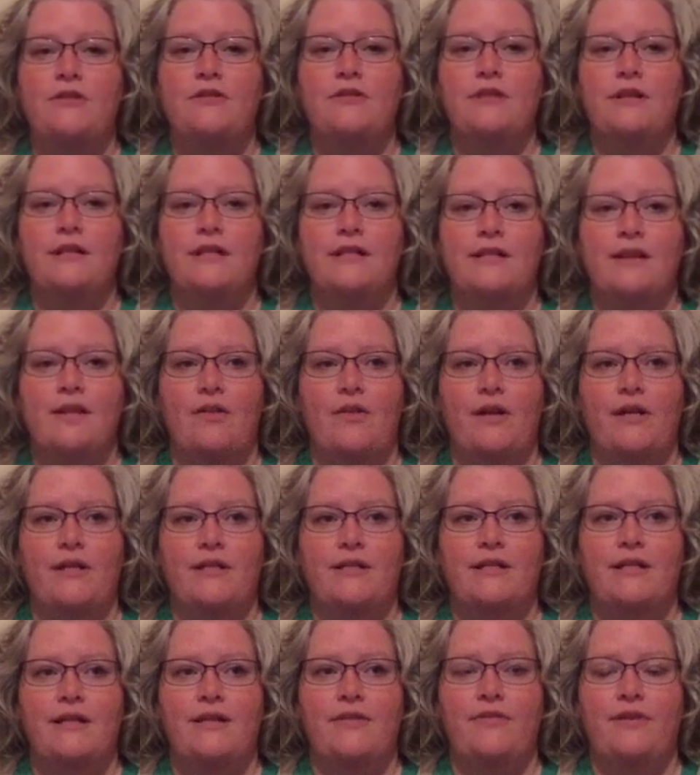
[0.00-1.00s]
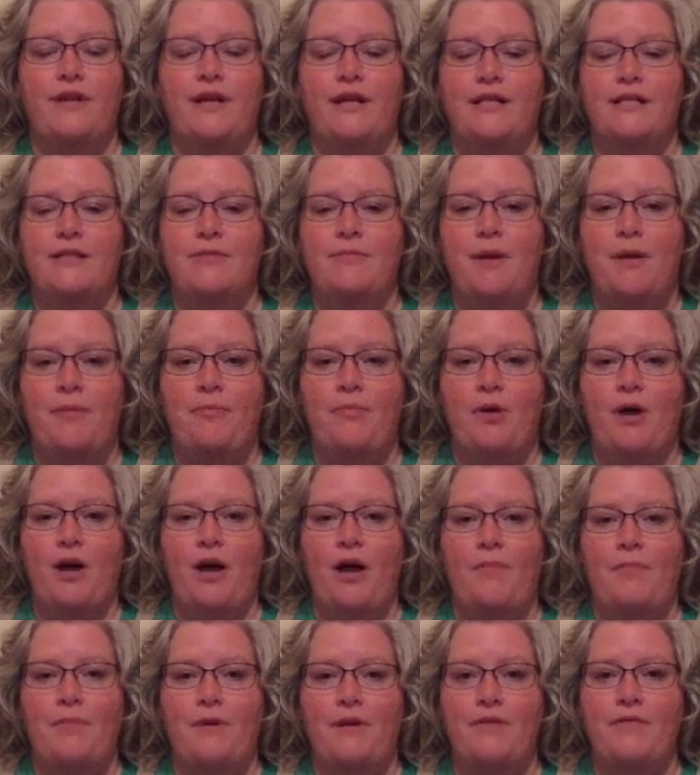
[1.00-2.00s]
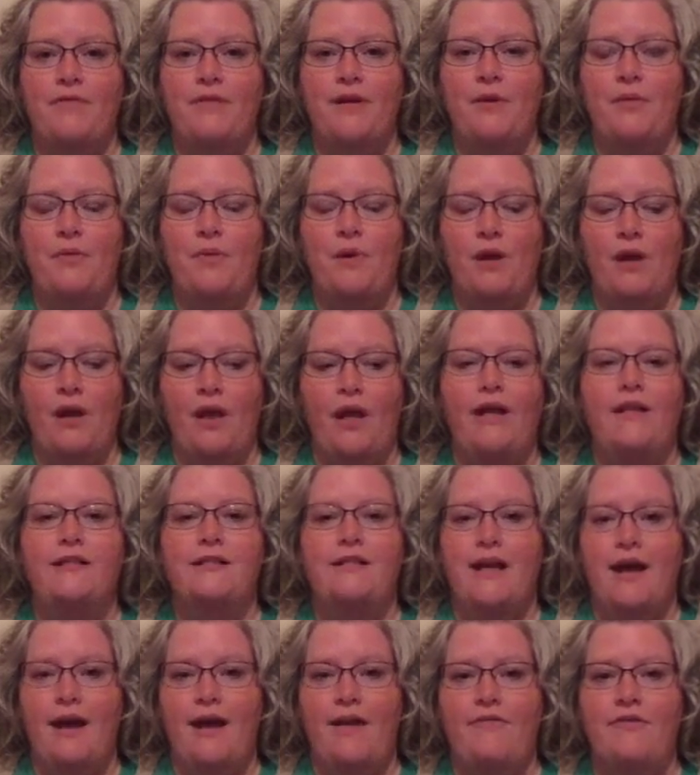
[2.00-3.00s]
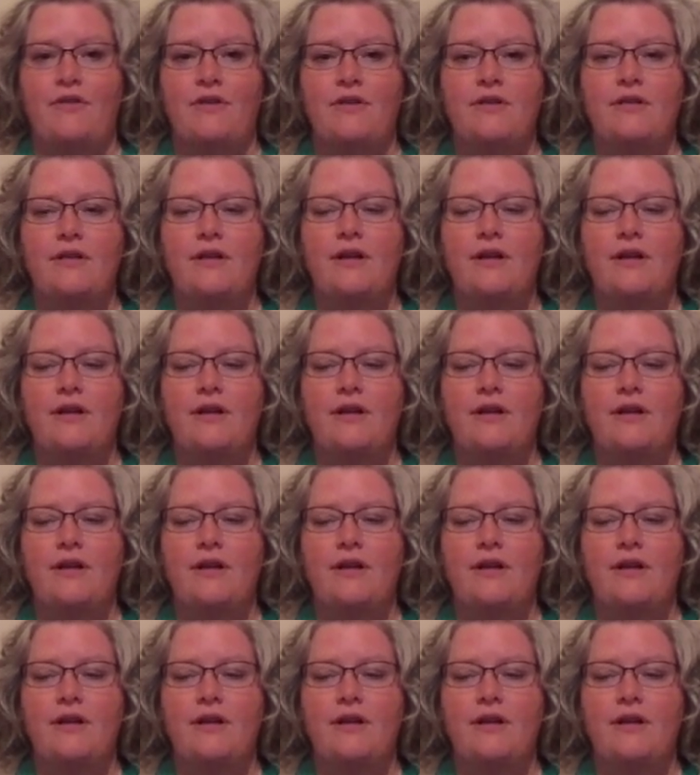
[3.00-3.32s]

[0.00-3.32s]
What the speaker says: because I like to give kids a paper copy if they would like to have it.